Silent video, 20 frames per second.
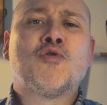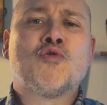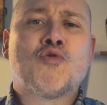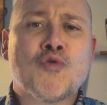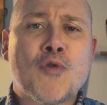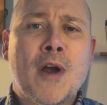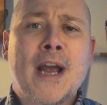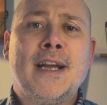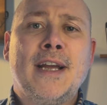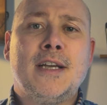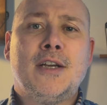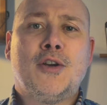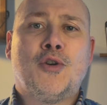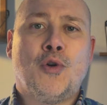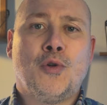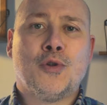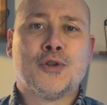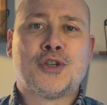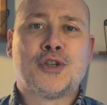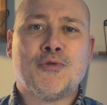great
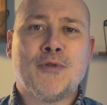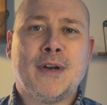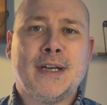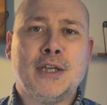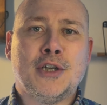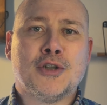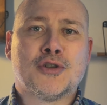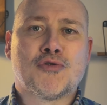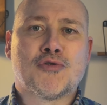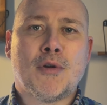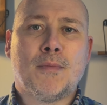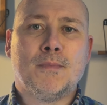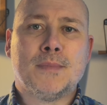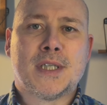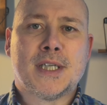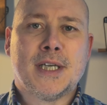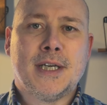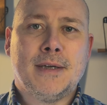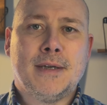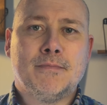culture in your Scrum
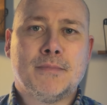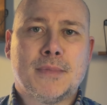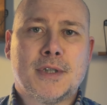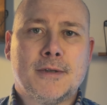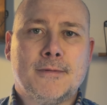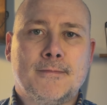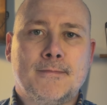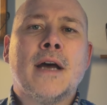teams.